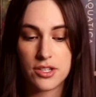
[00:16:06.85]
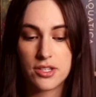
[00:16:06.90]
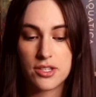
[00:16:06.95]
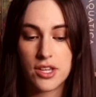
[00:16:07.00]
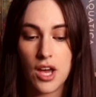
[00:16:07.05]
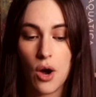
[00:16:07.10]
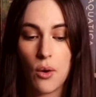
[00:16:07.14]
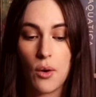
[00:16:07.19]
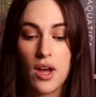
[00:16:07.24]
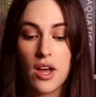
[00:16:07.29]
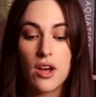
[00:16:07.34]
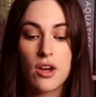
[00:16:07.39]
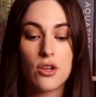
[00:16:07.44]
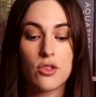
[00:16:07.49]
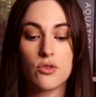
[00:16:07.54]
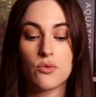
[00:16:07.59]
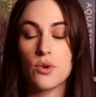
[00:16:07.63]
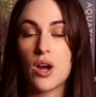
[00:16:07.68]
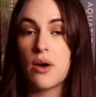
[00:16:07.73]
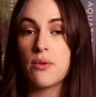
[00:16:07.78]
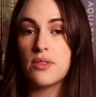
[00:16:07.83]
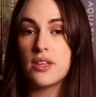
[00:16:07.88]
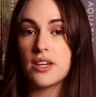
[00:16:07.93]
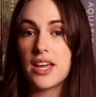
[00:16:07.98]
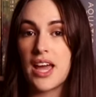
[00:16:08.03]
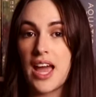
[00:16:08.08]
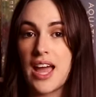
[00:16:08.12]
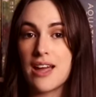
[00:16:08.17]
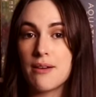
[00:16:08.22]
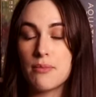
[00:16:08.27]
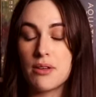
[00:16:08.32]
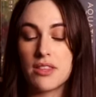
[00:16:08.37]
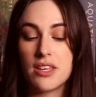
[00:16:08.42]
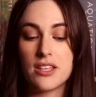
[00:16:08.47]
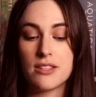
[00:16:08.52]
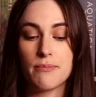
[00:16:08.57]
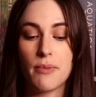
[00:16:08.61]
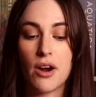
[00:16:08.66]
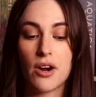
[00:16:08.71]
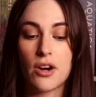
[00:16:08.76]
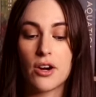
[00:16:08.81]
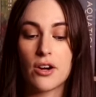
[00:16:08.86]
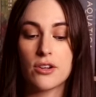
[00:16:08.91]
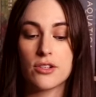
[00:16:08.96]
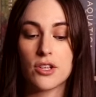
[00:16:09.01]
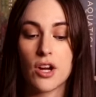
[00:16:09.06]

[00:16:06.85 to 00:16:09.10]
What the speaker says: So Throughout the game, these markers